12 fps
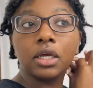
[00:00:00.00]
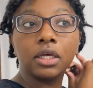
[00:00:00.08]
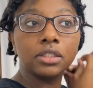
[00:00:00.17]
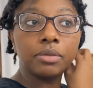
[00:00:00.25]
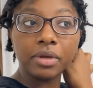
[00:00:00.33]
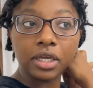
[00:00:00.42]

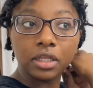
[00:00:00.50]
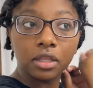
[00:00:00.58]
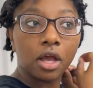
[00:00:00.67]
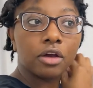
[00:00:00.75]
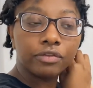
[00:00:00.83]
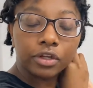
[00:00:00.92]
to make a
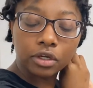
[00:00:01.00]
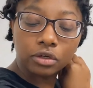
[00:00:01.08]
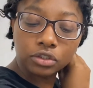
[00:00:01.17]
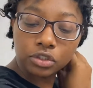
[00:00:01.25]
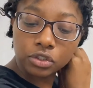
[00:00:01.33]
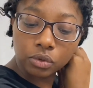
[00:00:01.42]
long video
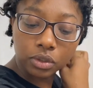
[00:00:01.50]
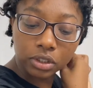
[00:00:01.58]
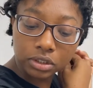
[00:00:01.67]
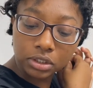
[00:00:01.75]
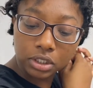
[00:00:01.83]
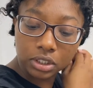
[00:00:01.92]
short,
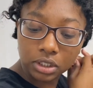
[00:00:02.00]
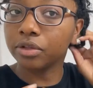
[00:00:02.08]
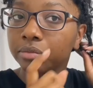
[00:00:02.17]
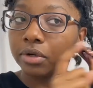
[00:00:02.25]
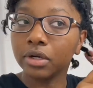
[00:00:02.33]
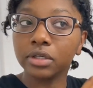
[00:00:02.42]
the
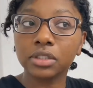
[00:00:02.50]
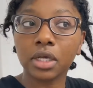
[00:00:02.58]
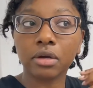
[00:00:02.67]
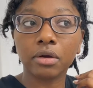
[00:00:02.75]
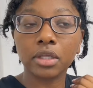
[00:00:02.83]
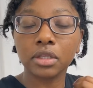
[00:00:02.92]
mirror is
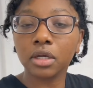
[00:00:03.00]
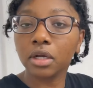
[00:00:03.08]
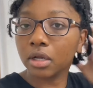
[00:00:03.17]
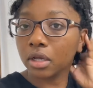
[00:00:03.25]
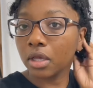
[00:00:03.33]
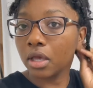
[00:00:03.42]
like right there.
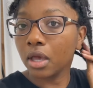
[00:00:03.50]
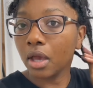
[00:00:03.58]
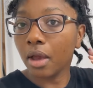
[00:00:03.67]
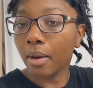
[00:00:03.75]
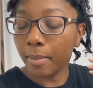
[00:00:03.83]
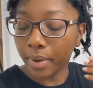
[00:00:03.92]

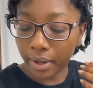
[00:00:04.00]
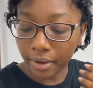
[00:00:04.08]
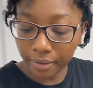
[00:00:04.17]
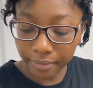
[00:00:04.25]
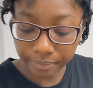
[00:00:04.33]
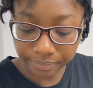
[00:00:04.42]
But
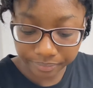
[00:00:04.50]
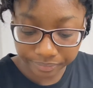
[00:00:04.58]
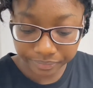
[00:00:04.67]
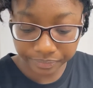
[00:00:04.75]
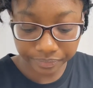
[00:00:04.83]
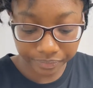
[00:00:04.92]

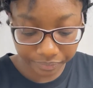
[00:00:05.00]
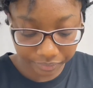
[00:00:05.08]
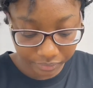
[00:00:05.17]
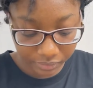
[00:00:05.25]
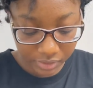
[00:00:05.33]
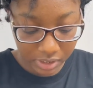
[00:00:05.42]

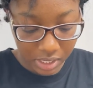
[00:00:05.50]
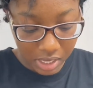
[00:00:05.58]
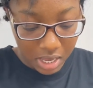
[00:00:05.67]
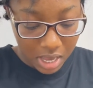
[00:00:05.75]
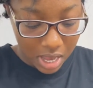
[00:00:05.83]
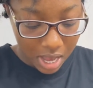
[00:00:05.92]

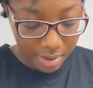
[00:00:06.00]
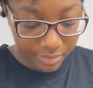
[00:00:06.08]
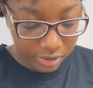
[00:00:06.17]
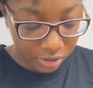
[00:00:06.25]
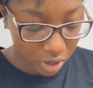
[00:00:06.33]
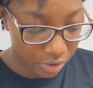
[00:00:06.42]
I'm
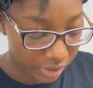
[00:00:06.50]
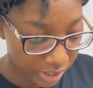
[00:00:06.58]
gonna go in